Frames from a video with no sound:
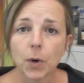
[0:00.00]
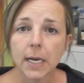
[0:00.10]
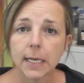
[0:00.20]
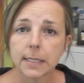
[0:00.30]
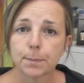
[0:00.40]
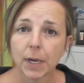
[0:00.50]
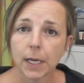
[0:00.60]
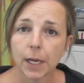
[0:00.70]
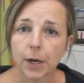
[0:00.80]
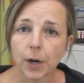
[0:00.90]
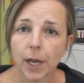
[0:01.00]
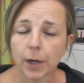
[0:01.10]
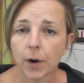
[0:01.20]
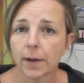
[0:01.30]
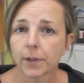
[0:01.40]
everyone, it is Monday here
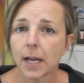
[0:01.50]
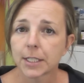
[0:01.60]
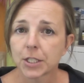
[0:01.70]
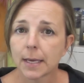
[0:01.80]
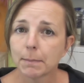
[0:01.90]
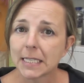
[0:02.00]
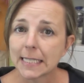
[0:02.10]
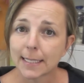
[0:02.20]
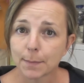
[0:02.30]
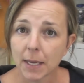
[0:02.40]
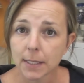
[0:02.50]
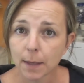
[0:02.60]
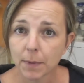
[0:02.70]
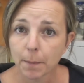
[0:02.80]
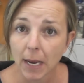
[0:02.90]
at Craft Klatch, and that means it is Make
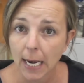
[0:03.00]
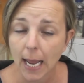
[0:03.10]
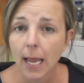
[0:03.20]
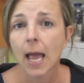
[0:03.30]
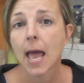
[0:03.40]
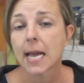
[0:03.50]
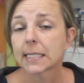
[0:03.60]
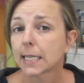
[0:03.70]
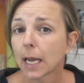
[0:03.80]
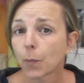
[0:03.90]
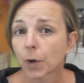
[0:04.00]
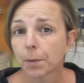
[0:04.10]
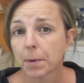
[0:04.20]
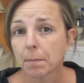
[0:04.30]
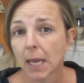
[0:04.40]
Something Monday, and today we're
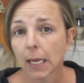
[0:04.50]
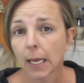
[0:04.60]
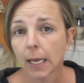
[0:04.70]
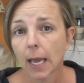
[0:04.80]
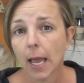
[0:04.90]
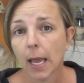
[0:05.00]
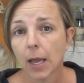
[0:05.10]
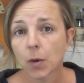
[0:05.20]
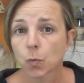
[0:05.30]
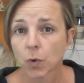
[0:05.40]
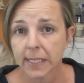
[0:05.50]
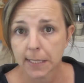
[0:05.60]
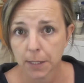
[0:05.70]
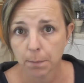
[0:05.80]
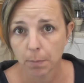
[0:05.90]
going to be making a
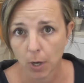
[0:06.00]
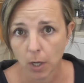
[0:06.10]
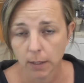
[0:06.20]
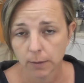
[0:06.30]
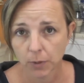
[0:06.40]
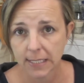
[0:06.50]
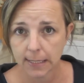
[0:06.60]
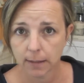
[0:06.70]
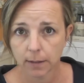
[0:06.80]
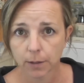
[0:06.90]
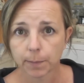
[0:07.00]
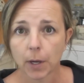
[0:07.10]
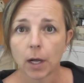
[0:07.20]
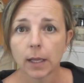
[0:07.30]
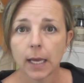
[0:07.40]
resin ball, a resin glitter
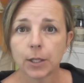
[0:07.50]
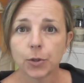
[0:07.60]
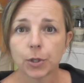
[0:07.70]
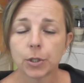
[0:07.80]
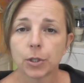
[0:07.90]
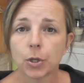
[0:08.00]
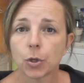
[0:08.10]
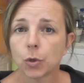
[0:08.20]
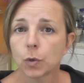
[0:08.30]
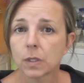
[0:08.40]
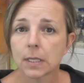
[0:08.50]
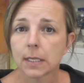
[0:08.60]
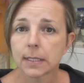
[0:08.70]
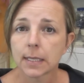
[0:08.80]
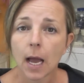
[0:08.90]
ball, and you can use
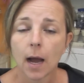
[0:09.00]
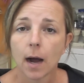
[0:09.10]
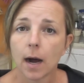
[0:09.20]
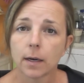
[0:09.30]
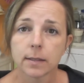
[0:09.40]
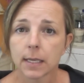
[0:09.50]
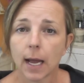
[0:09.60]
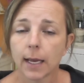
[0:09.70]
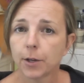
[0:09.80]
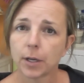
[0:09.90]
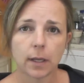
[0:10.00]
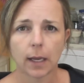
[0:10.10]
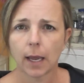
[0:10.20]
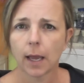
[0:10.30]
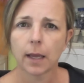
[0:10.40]
this outside. You can
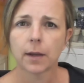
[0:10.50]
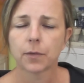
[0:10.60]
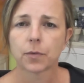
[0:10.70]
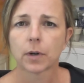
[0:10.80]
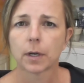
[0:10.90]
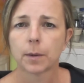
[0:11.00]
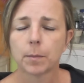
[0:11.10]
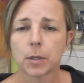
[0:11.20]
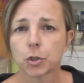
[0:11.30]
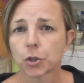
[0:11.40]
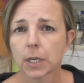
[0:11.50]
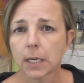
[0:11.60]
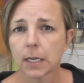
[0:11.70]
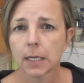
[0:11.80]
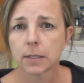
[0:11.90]
like hang it from
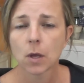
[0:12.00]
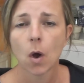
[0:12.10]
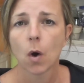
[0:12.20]
trees